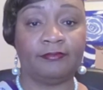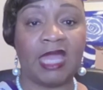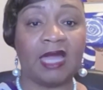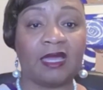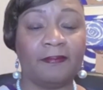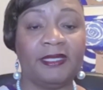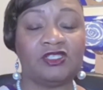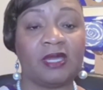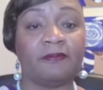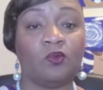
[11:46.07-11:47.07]
I could be in
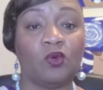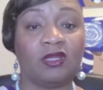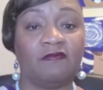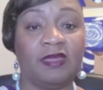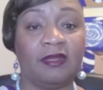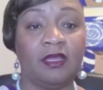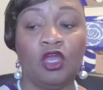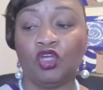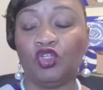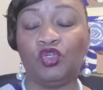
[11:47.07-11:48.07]
chapter 1 of that.
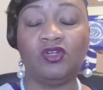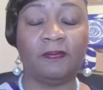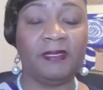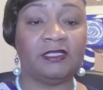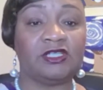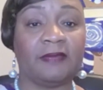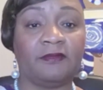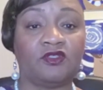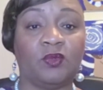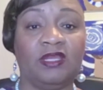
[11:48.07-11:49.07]
You could be in
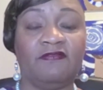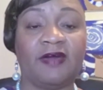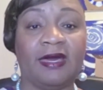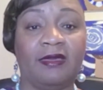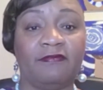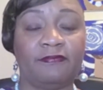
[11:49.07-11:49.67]
chapter 25.